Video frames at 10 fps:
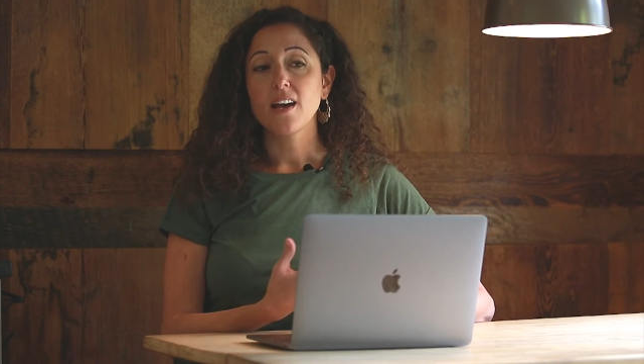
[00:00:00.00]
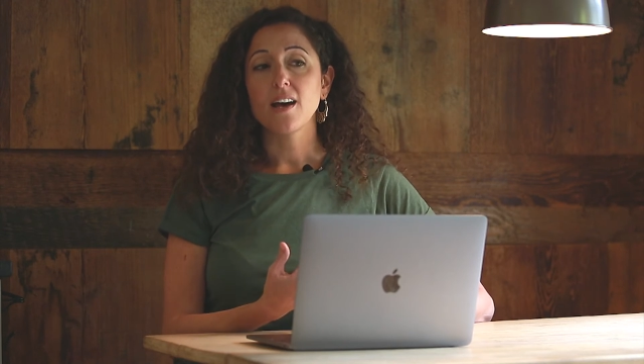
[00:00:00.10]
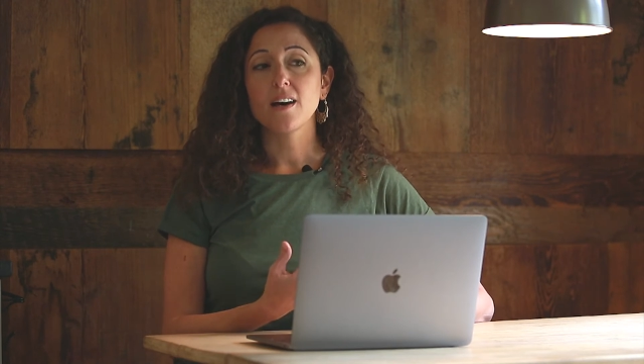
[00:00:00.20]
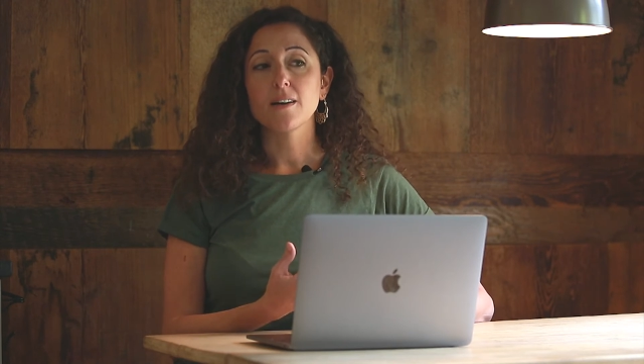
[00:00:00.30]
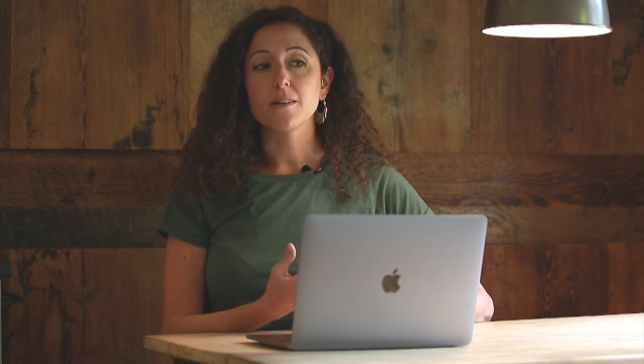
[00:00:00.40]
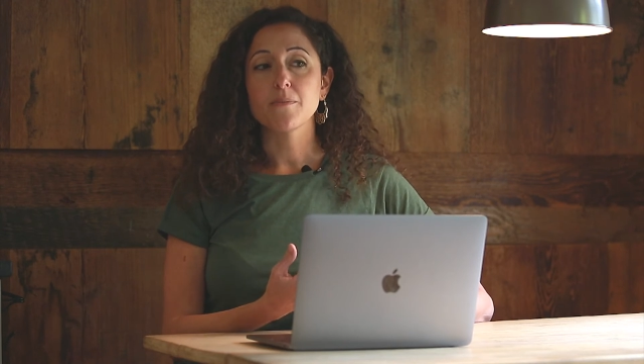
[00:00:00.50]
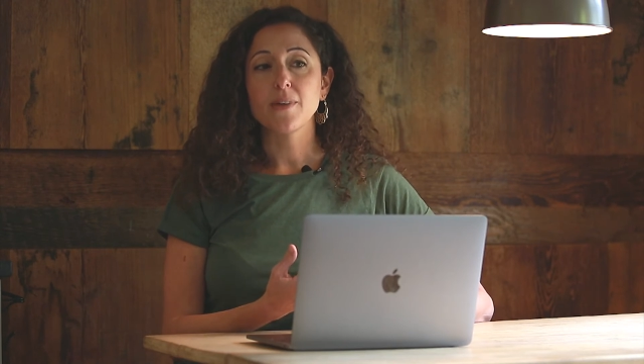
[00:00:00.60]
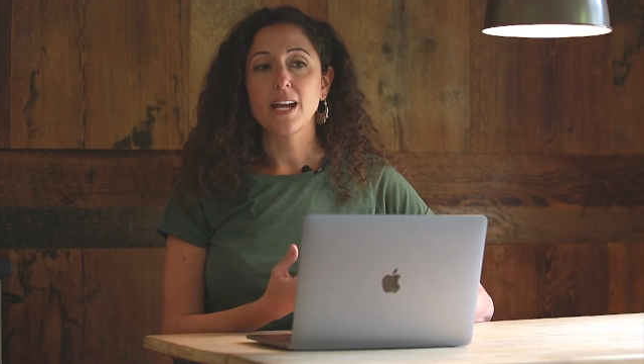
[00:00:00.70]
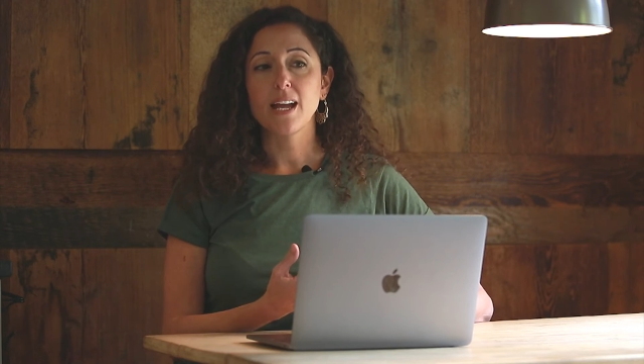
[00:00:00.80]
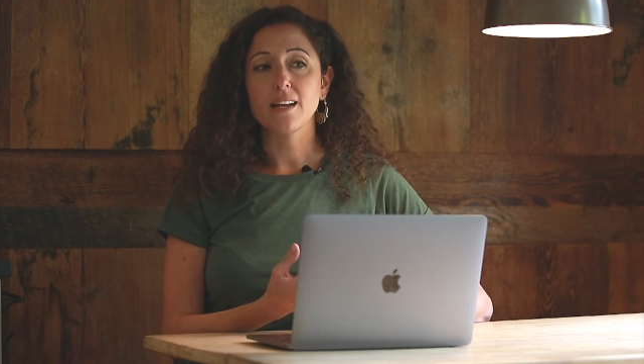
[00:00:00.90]

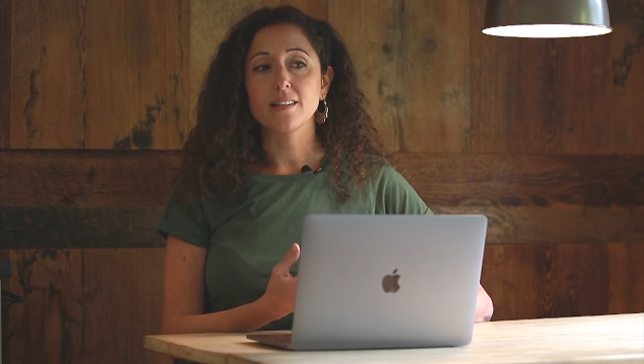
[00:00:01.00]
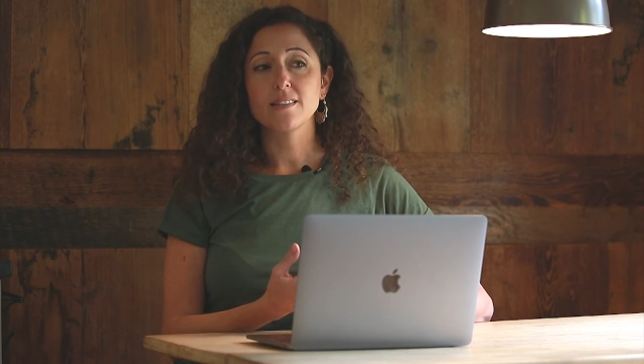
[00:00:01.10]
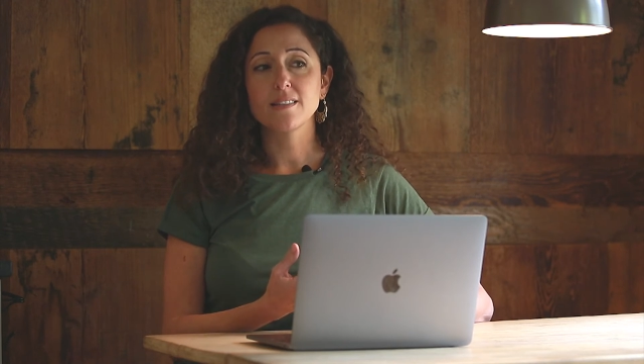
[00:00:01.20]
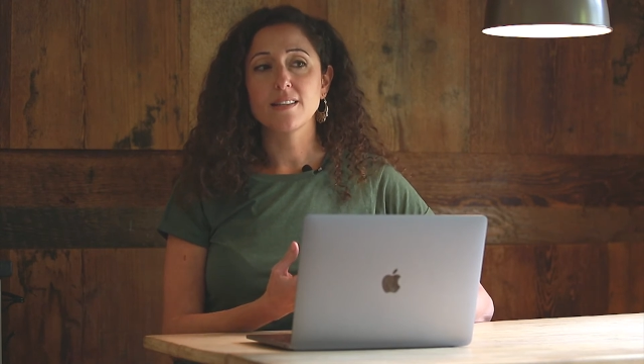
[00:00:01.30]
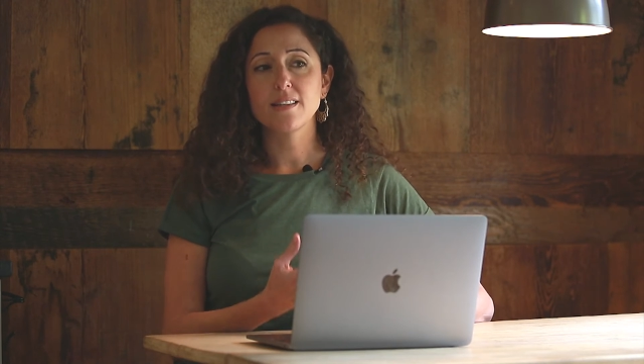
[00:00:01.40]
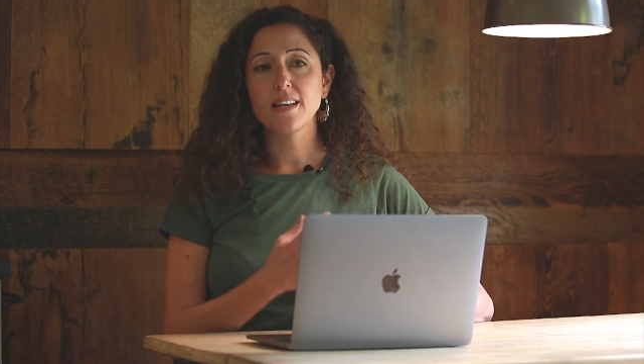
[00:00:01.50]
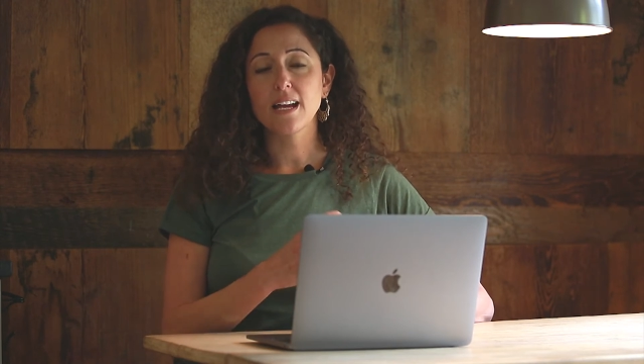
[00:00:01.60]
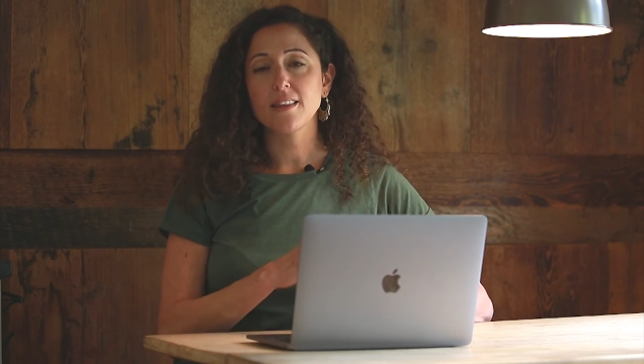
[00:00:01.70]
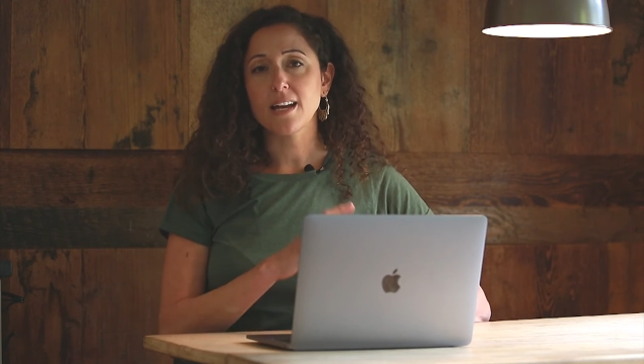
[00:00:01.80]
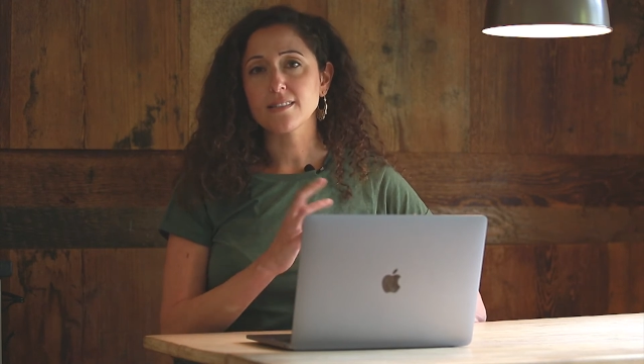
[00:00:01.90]
and
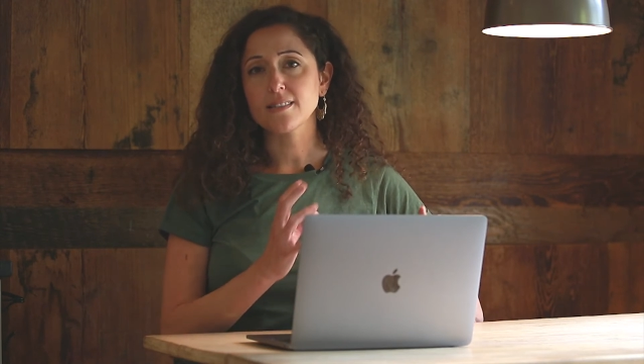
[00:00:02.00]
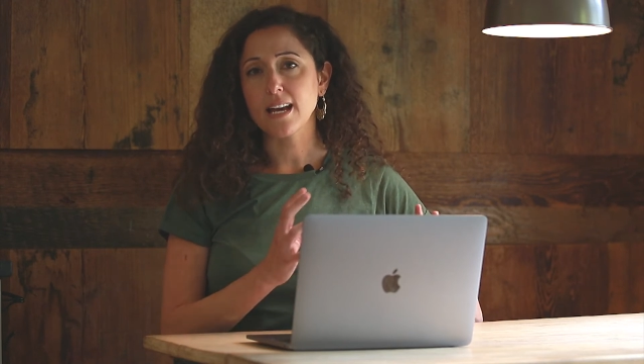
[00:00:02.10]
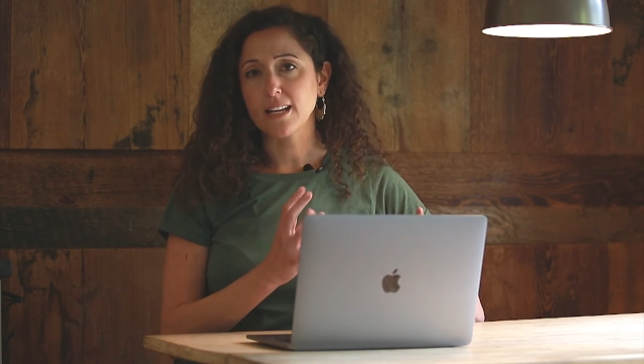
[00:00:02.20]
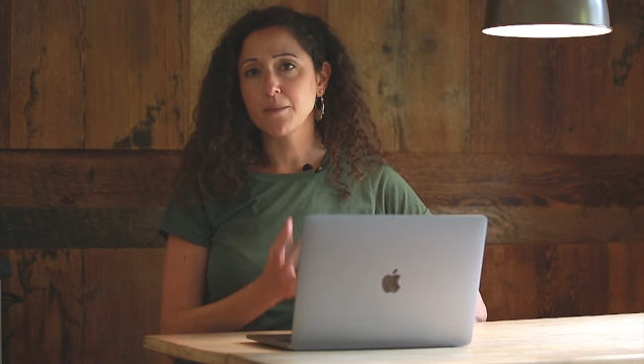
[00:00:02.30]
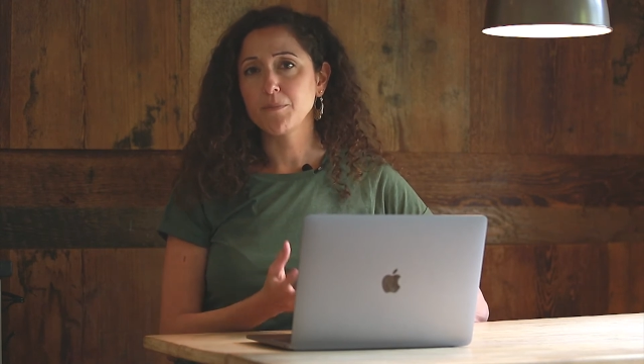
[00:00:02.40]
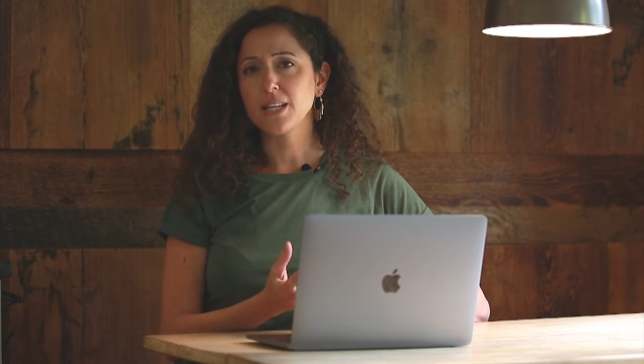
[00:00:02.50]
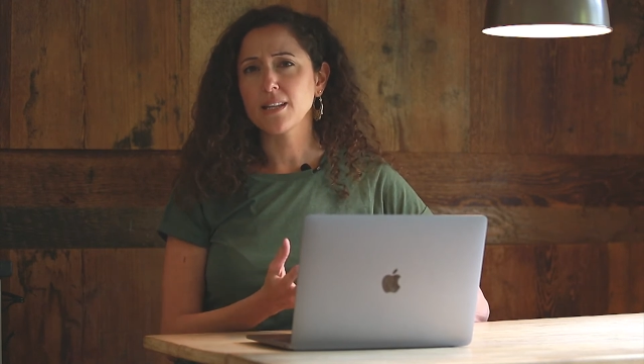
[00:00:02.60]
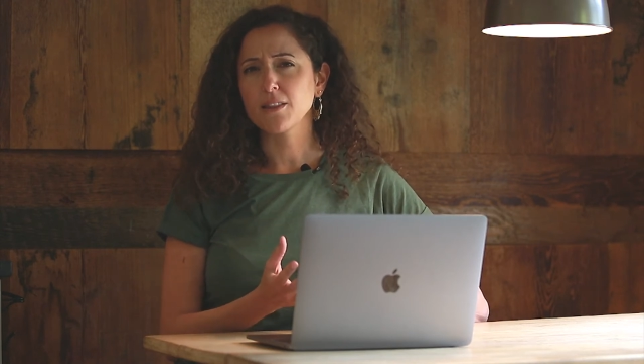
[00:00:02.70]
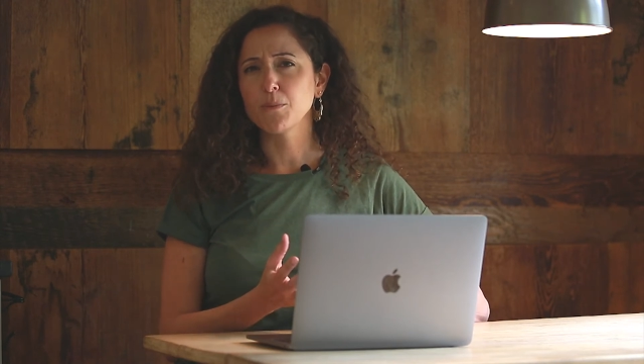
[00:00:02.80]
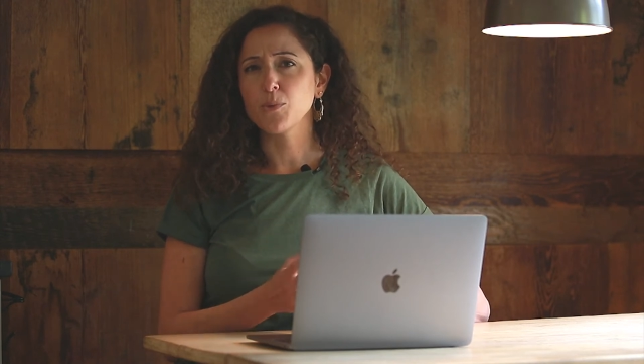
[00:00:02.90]
that can be
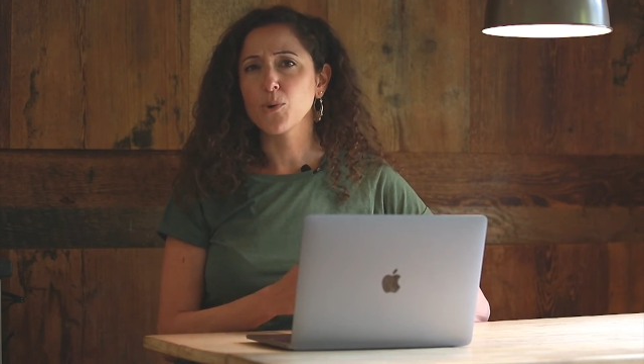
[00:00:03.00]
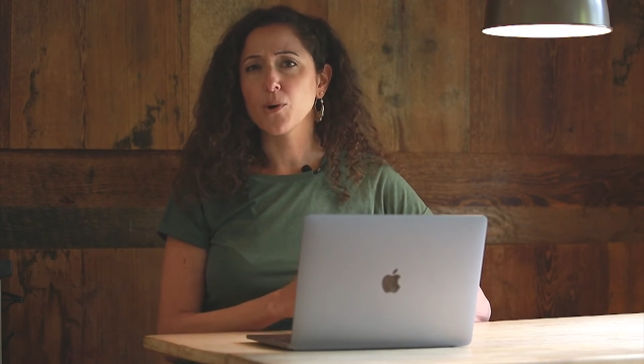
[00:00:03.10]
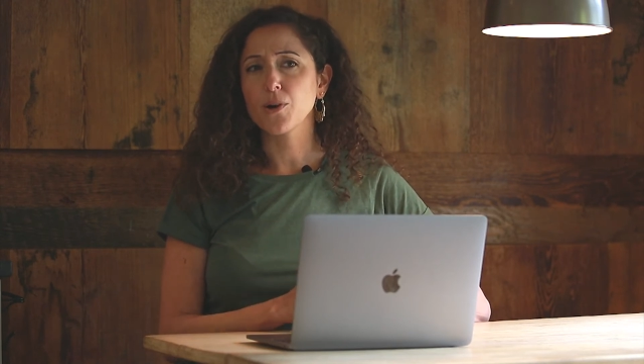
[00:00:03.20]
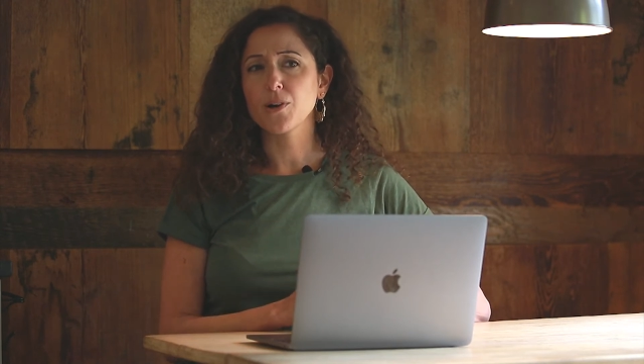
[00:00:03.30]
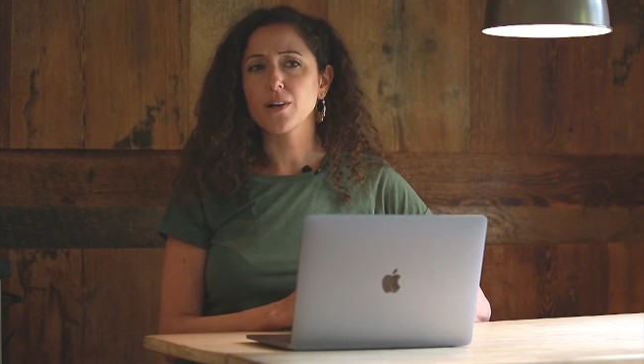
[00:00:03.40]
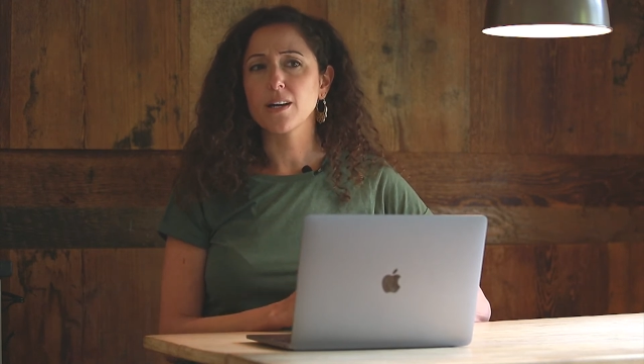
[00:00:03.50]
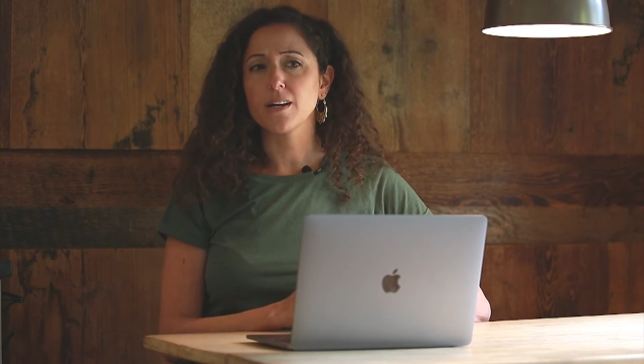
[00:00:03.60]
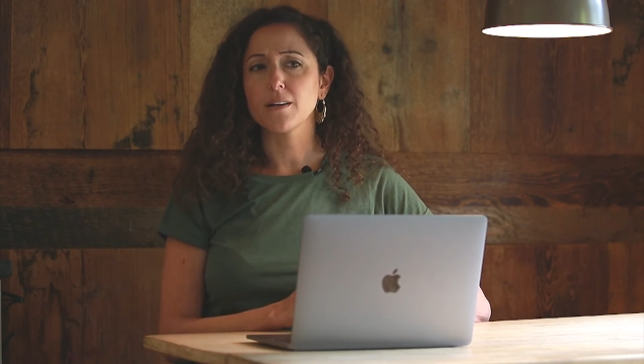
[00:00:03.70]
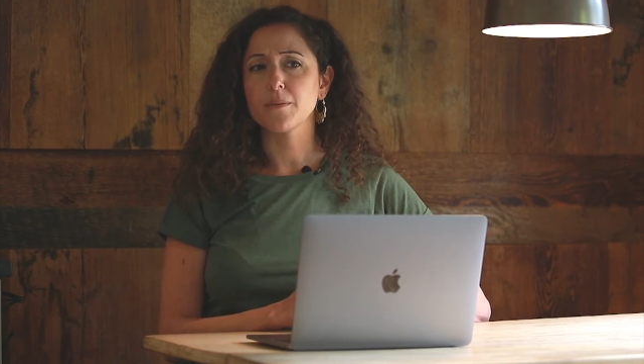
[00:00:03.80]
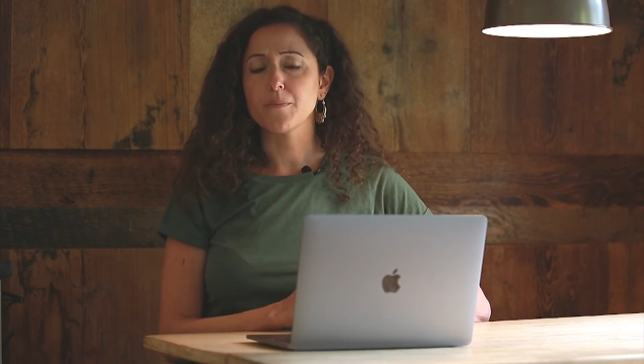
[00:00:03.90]
like
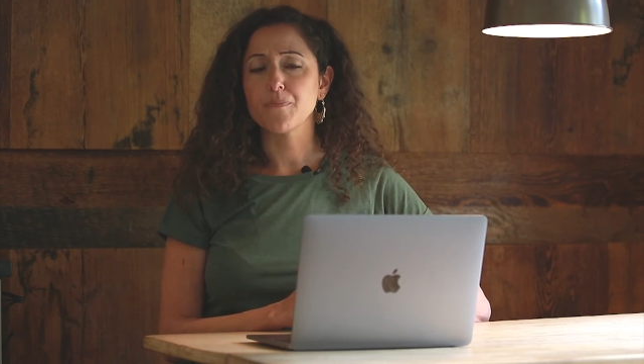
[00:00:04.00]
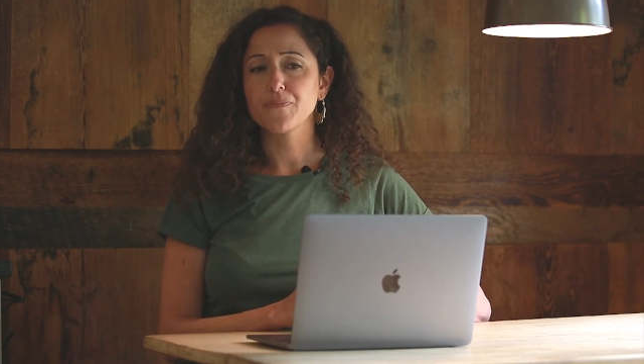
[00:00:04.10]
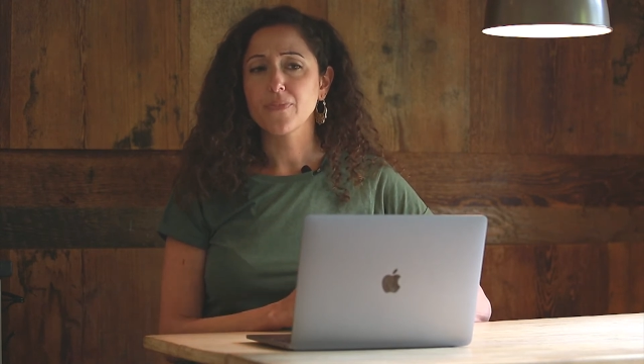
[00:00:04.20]
the